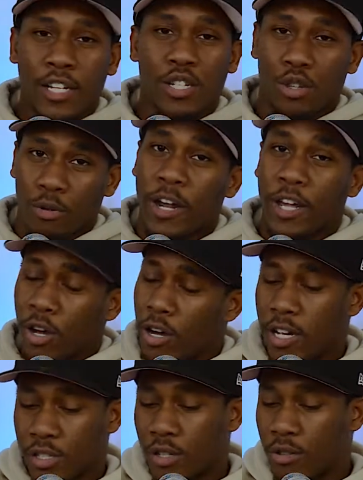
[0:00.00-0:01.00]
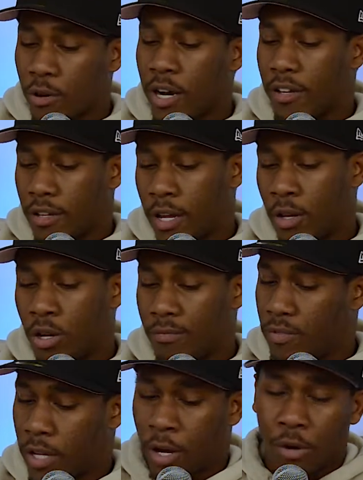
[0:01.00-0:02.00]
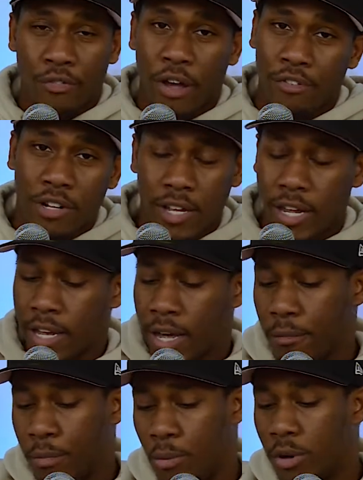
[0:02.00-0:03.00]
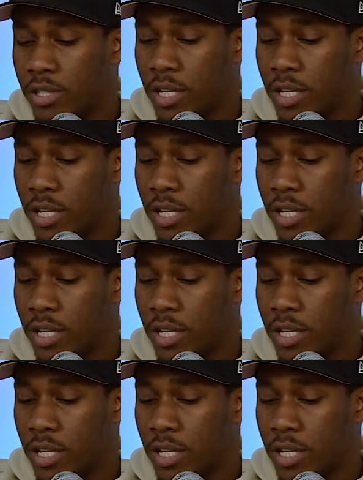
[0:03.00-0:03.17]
a threat, y'all. That's a threat. They don't even have Klay yet, but once they